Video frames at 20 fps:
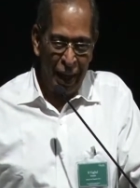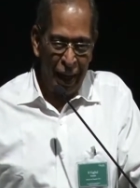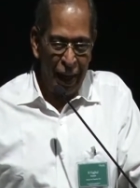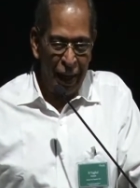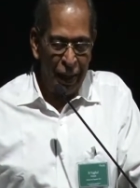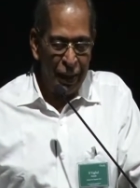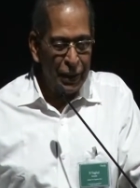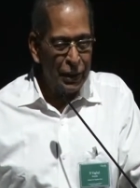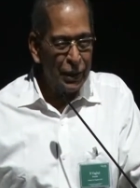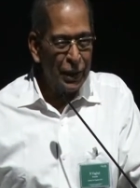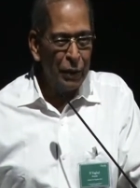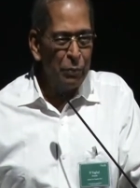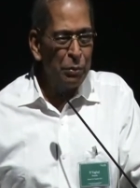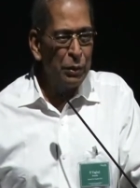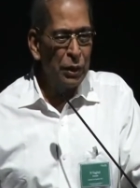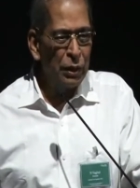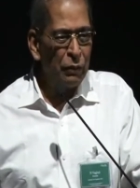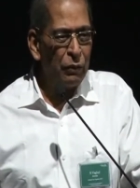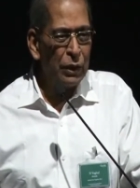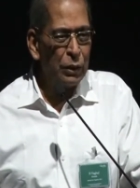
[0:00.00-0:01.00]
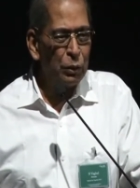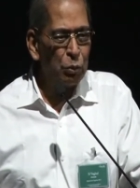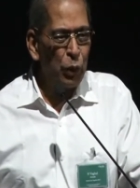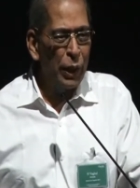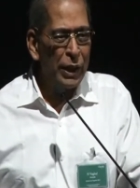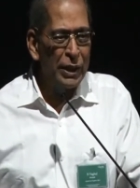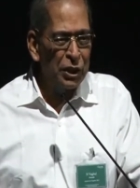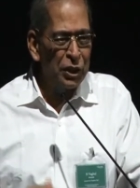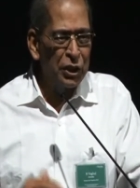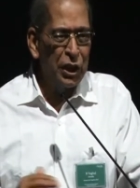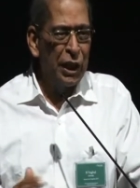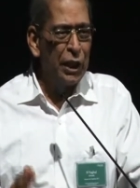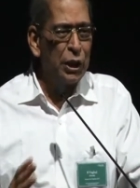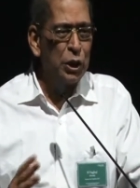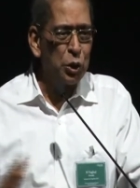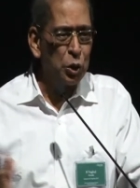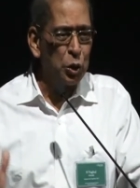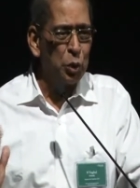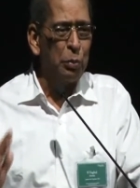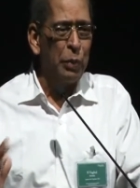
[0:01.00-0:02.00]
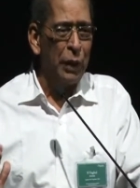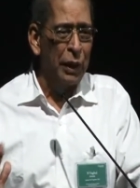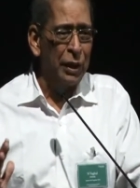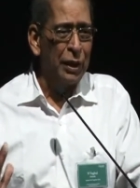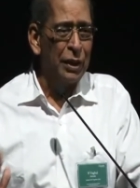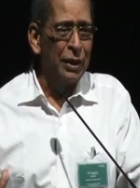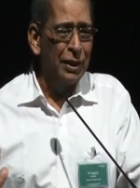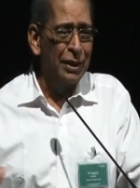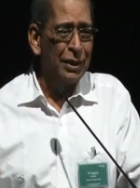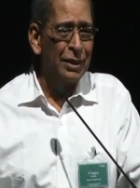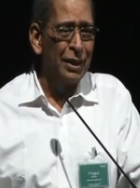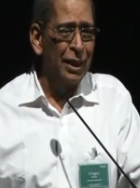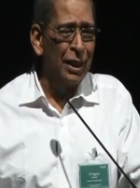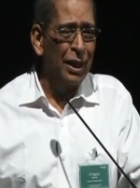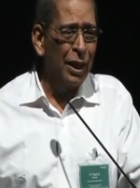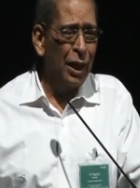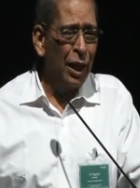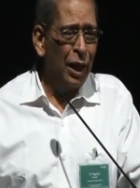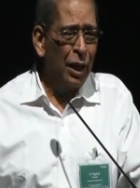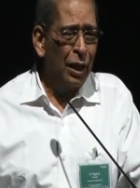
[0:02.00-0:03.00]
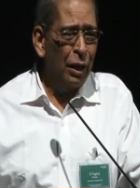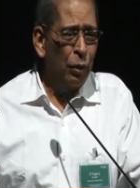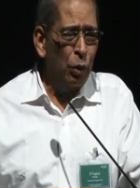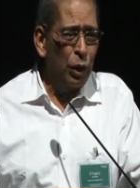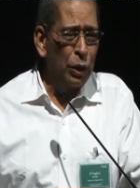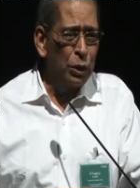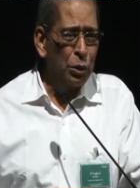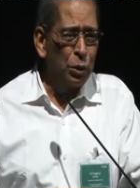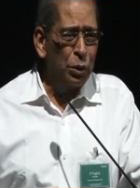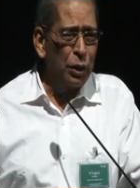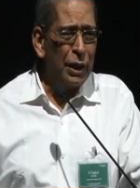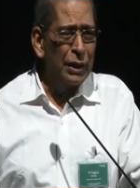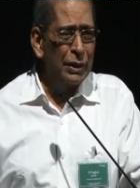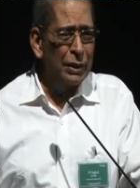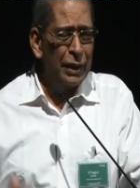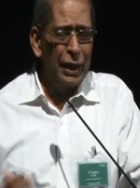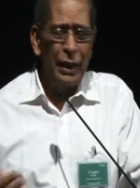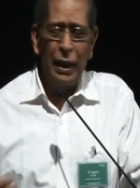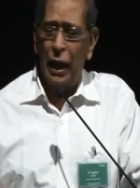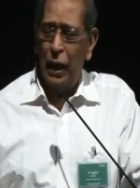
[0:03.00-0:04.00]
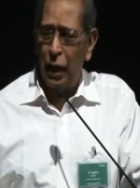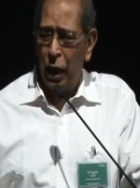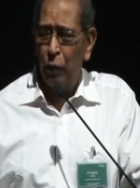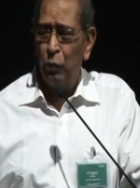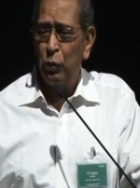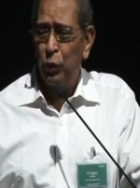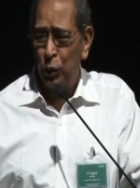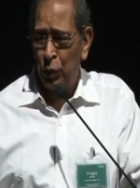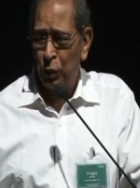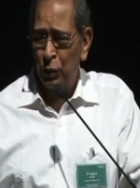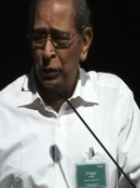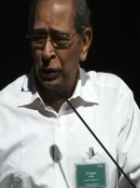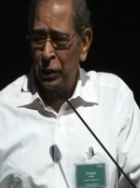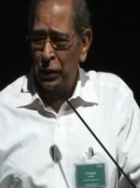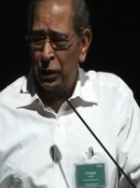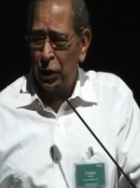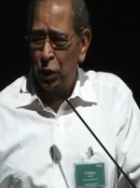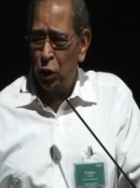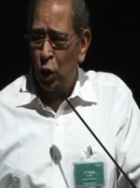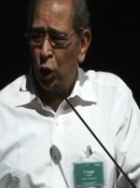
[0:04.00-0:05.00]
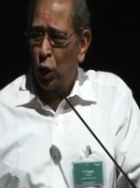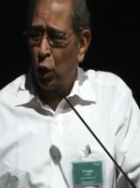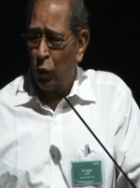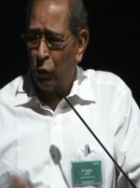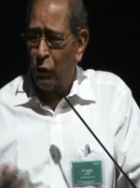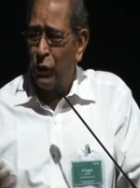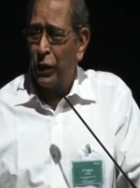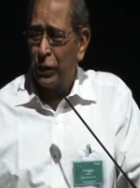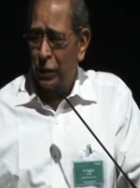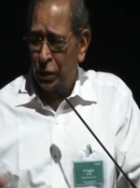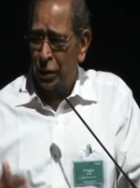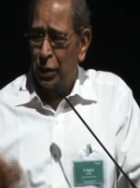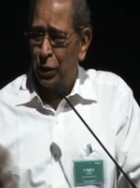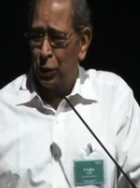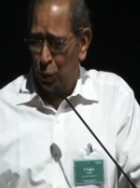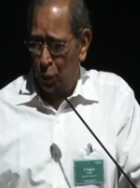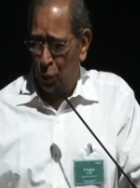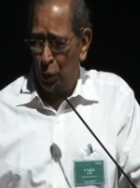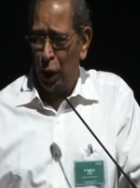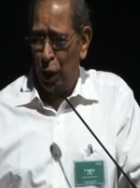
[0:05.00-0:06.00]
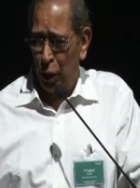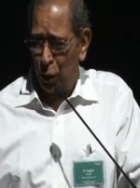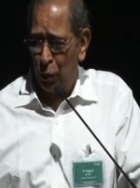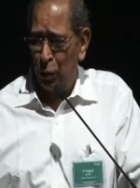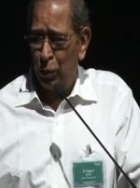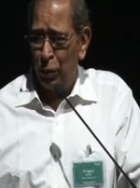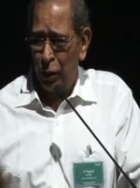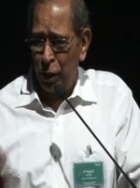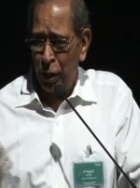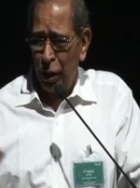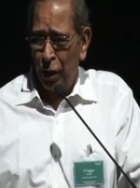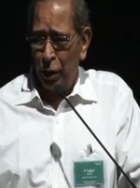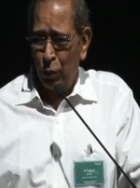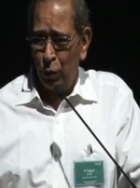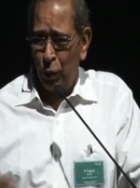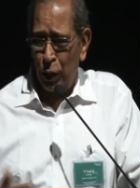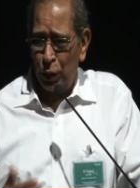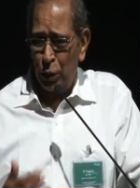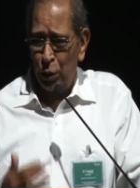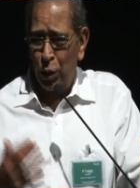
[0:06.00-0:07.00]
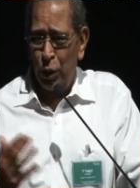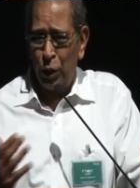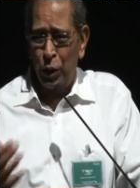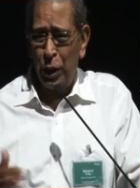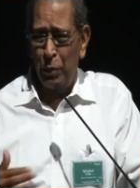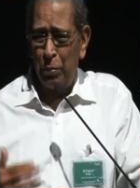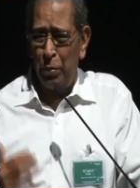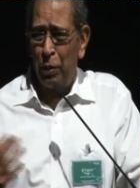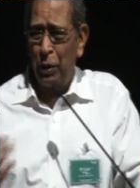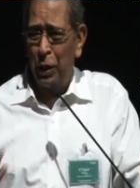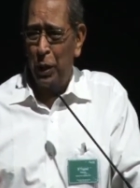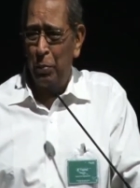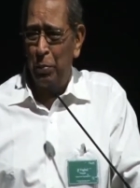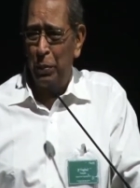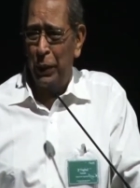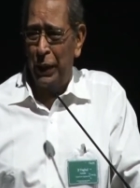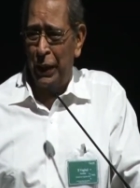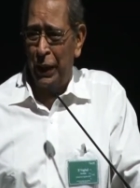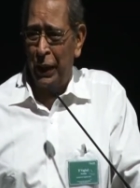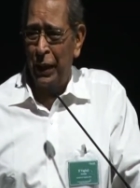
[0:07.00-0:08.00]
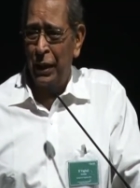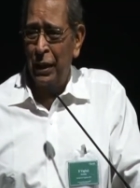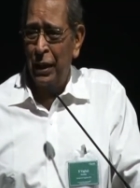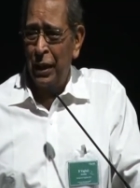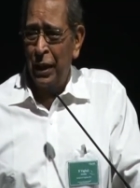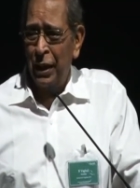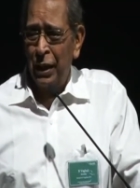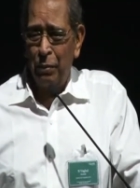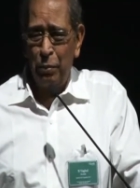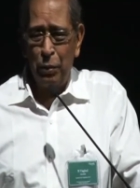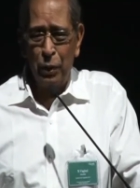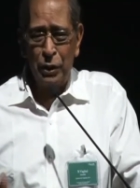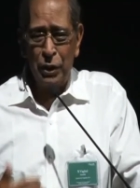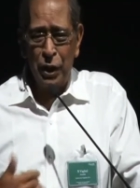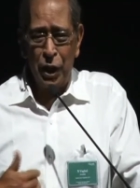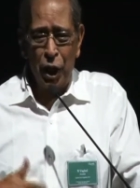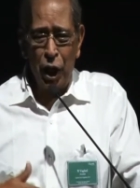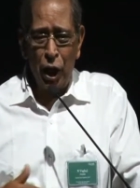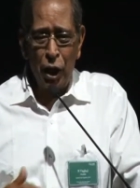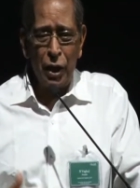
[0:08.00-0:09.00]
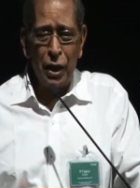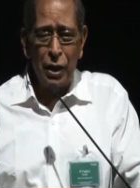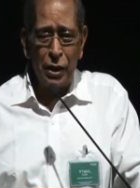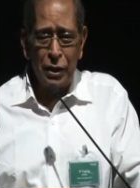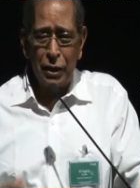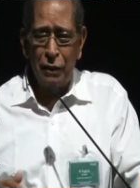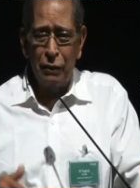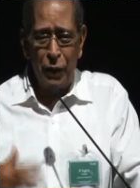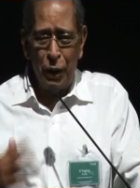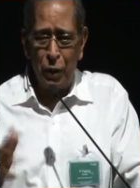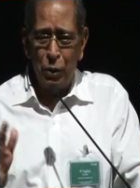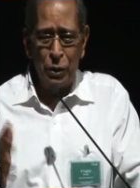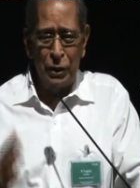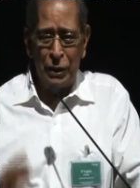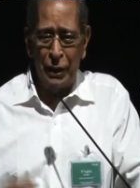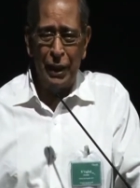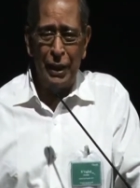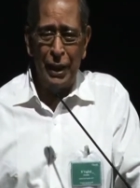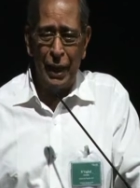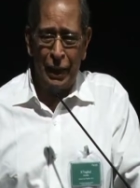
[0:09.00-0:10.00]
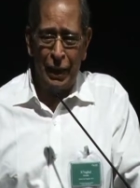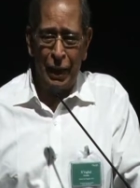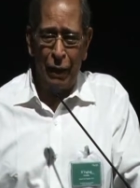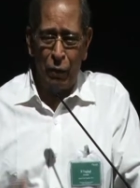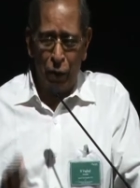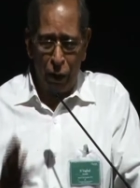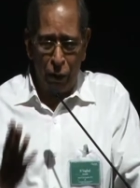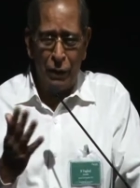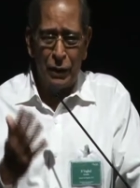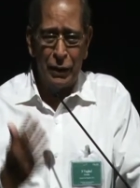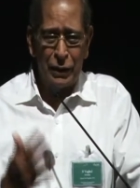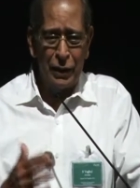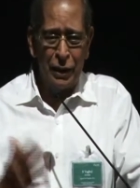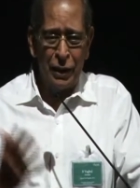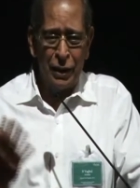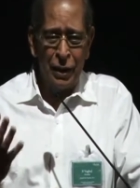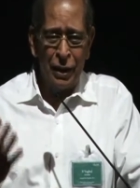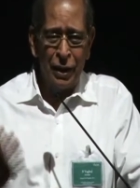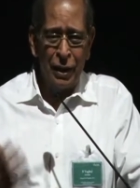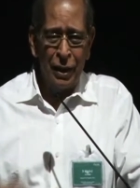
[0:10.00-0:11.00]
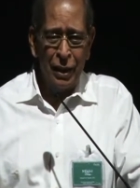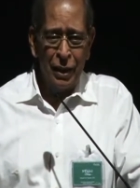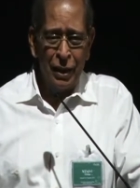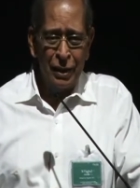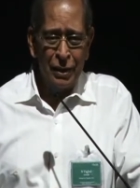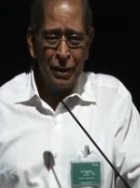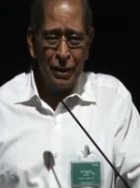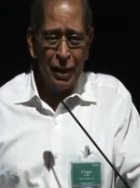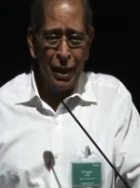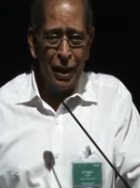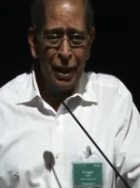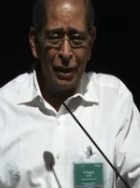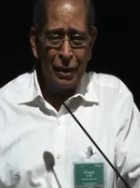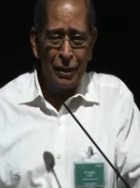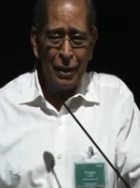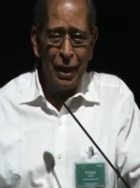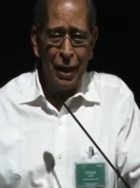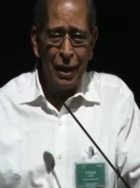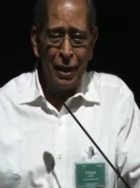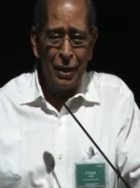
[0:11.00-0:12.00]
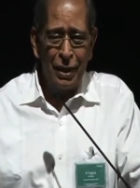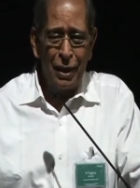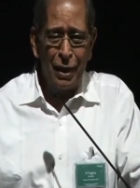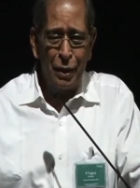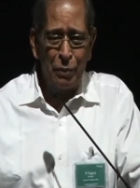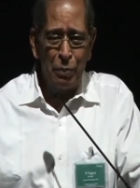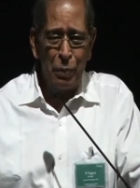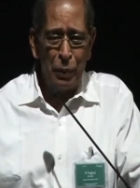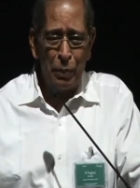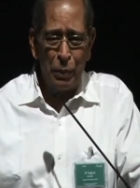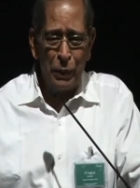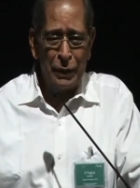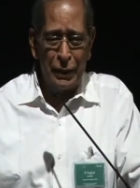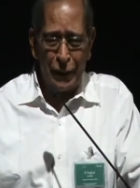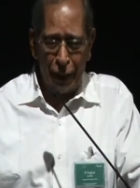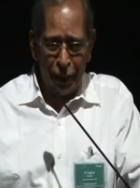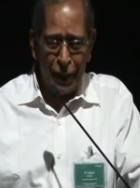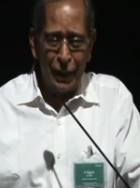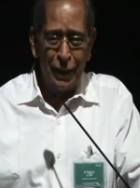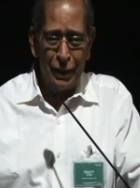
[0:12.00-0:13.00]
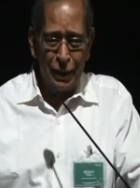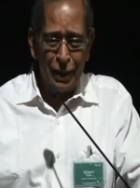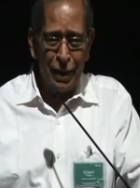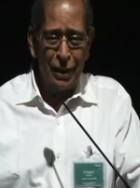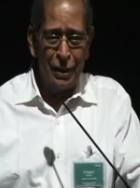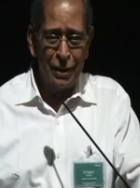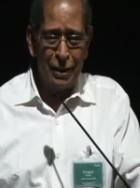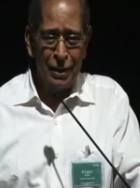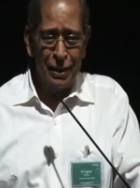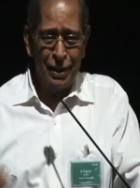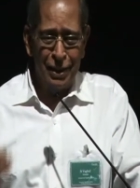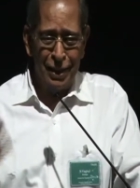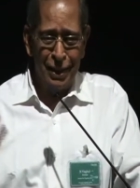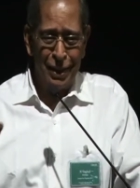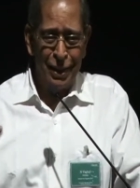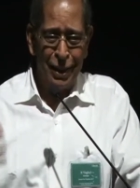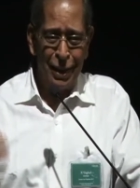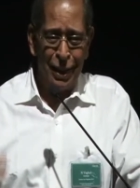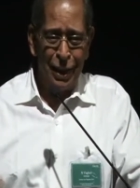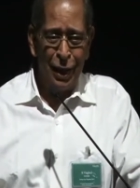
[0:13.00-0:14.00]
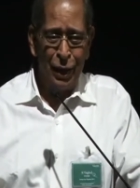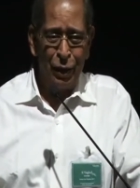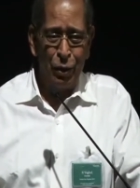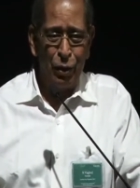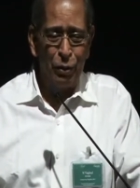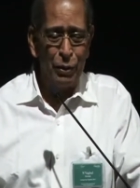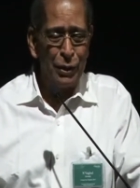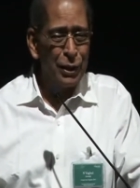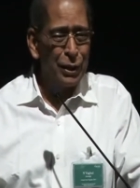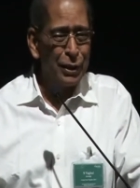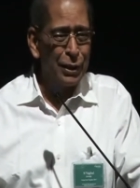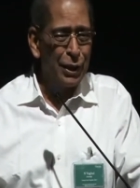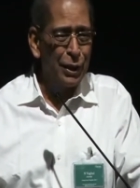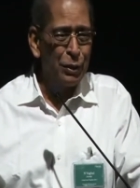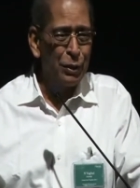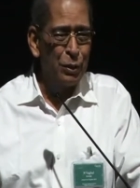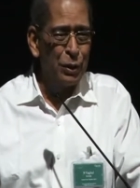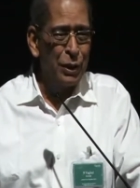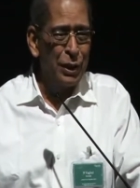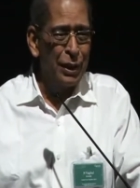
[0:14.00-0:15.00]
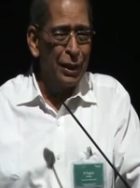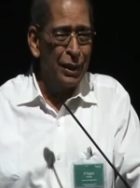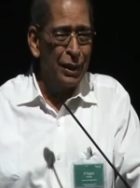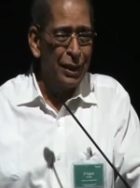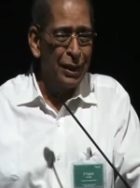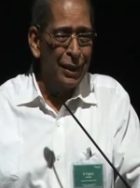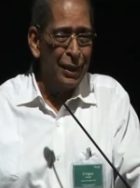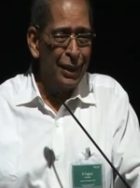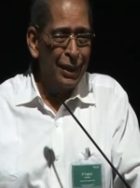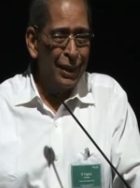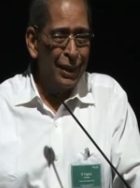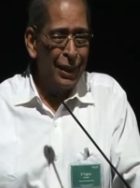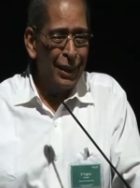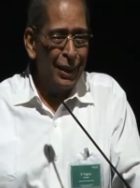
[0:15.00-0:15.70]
uh, it seems, it was quite strange to me. Why should I say, I love you? Is it not obvious that you love? Why should we keep on repeating? Because in our culture, we don't say that. Have you ever say, uh, heard people say that uh, conversation to the